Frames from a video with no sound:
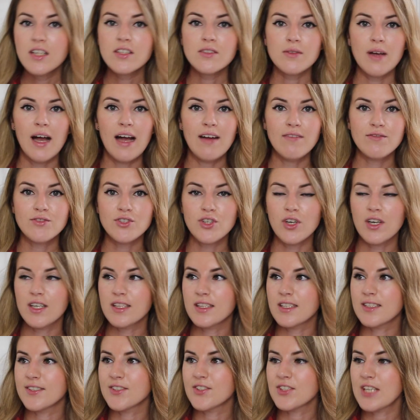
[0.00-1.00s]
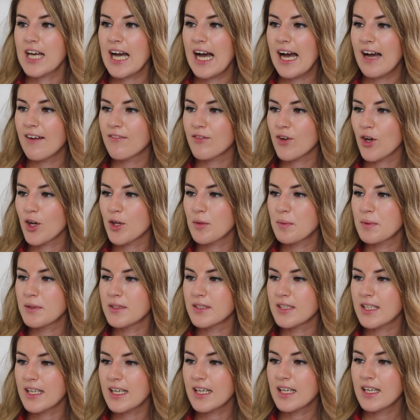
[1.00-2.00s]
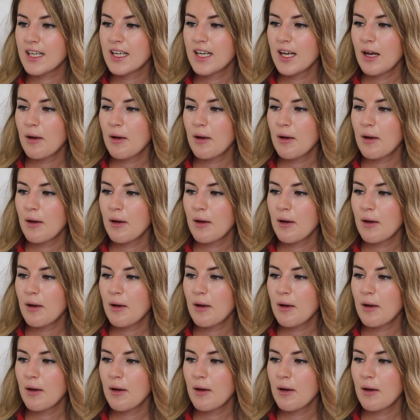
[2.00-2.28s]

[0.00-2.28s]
so I haven't tried this yet, I haven't opened it